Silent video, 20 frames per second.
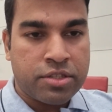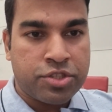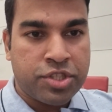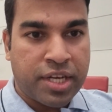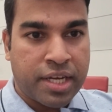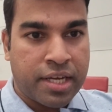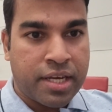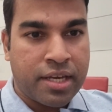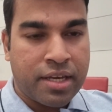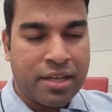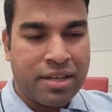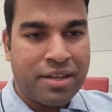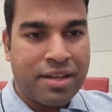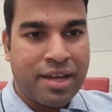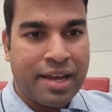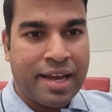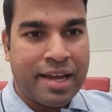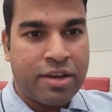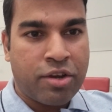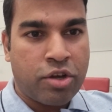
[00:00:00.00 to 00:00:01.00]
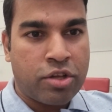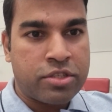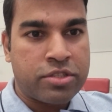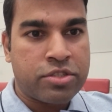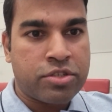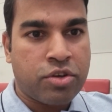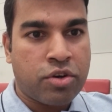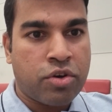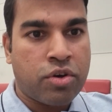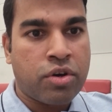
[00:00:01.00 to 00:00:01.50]
check-in, and
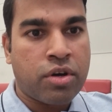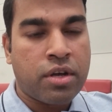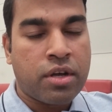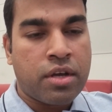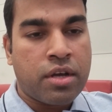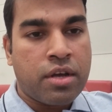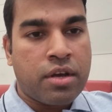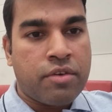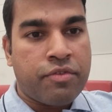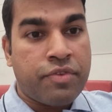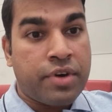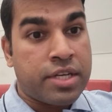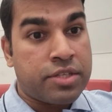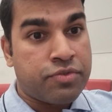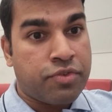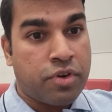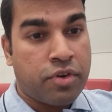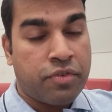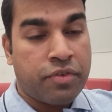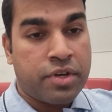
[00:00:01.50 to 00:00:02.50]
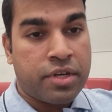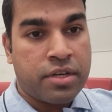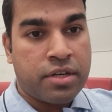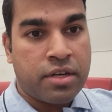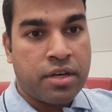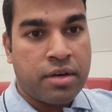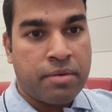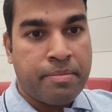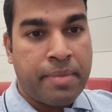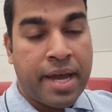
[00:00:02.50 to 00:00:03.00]
also fast
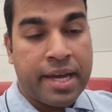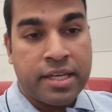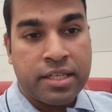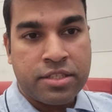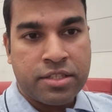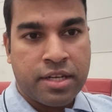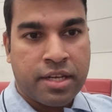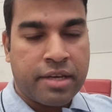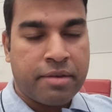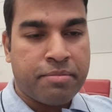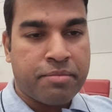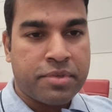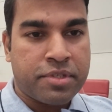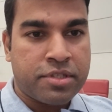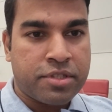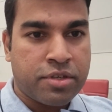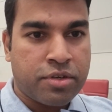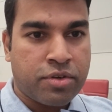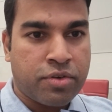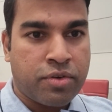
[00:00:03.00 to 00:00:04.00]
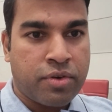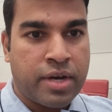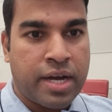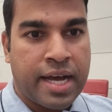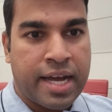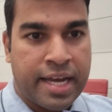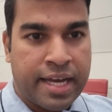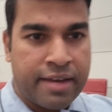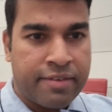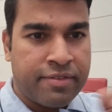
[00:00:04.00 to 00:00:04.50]
forward baggage claim. So
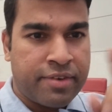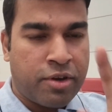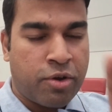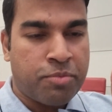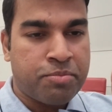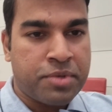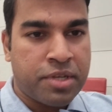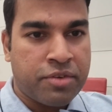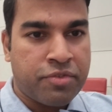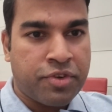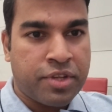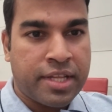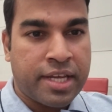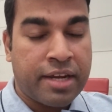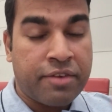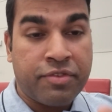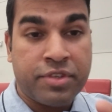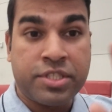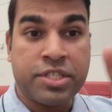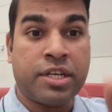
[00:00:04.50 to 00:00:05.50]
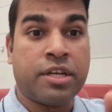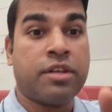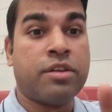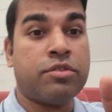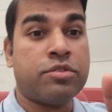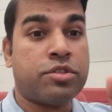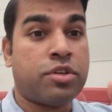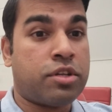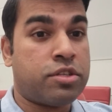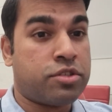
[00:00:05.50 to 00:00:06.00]
I have opted for that, which
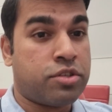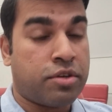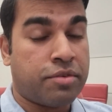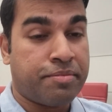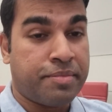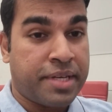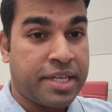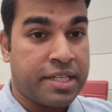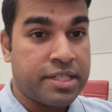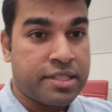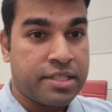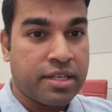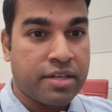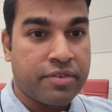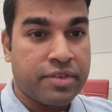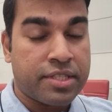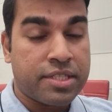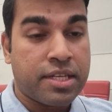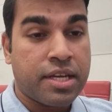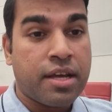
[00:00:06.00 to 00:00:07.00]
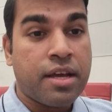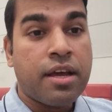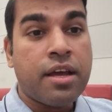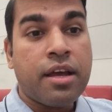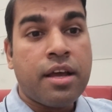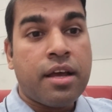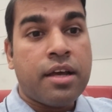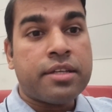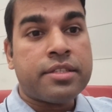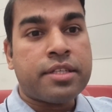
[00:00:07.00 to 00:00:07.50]
includes also a meal service.
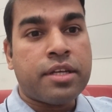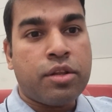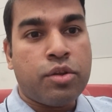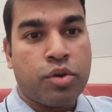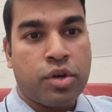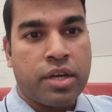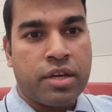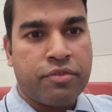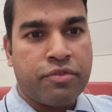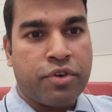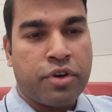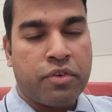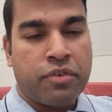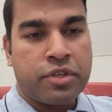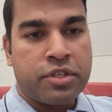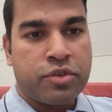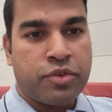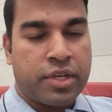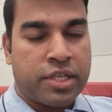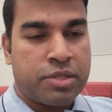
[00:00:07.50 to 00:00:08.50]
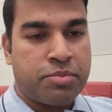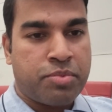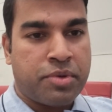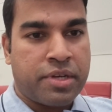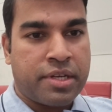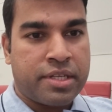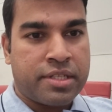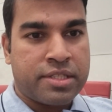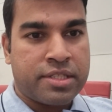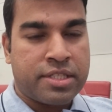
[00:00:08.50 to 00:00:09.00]
So looking forward to
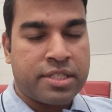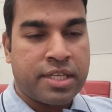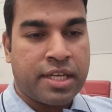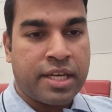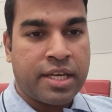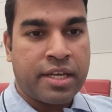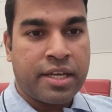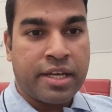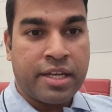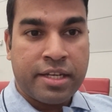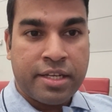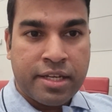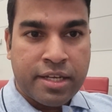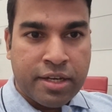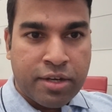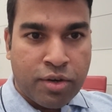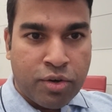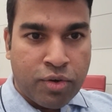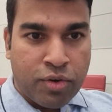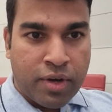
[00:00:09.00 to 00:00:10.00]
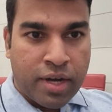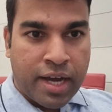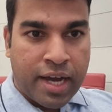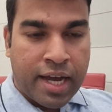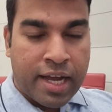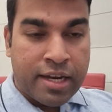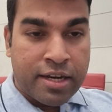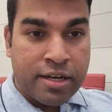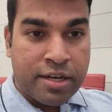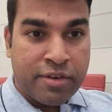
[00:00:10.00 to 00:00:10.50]
experiencing Indigo
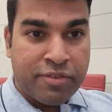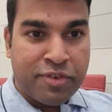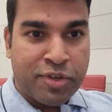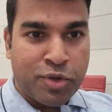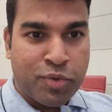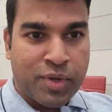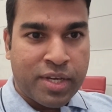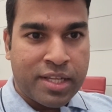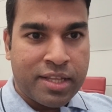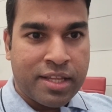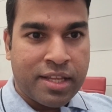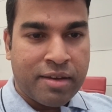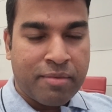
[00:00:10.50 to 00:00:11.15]
and reviewing